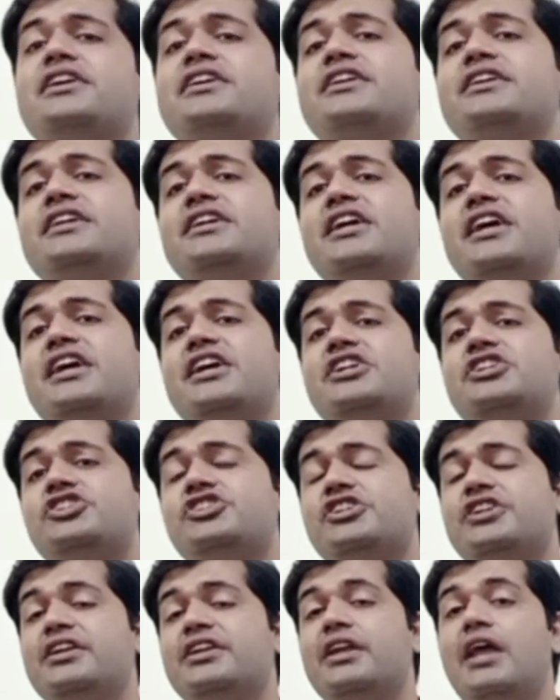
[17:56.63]

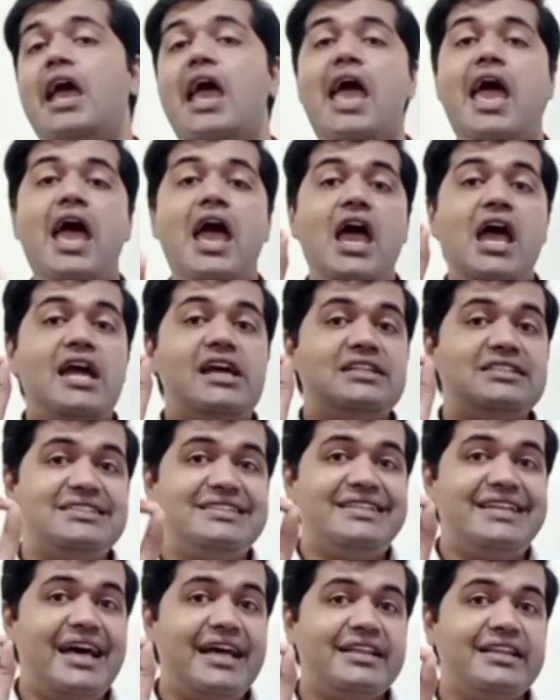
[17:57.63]
creation is
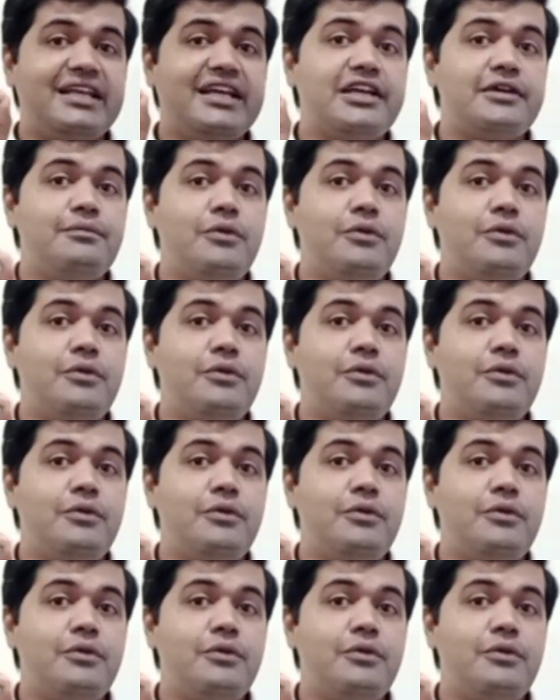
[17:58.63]
nothing